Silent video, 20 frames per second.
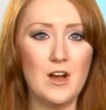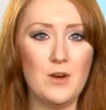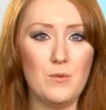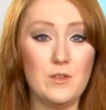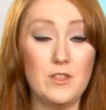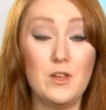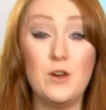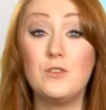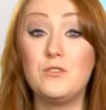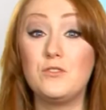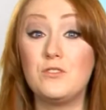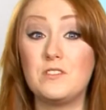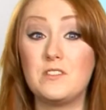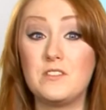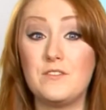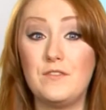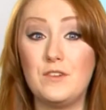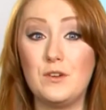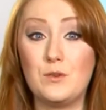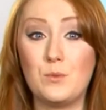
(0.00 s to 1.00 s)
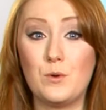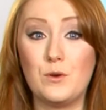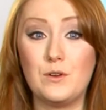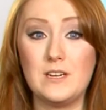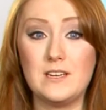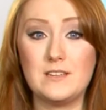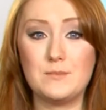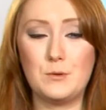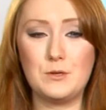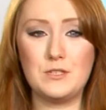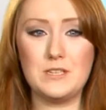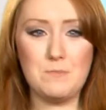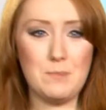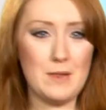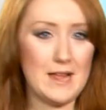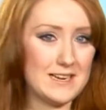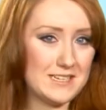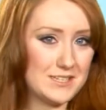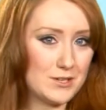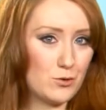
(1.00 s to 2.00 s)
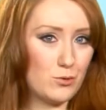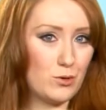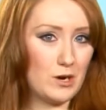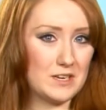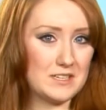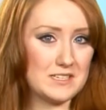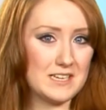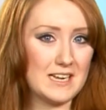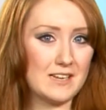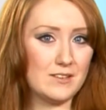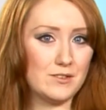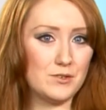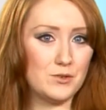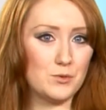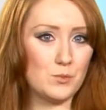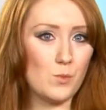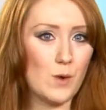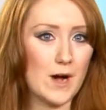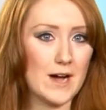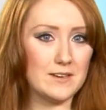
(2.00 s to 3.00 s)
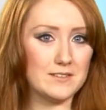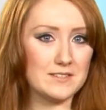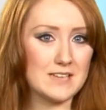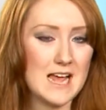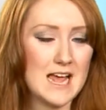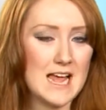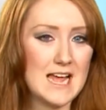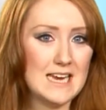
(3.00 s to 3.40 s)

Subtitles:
with hundreds of flood warnings put in place across England and Wales,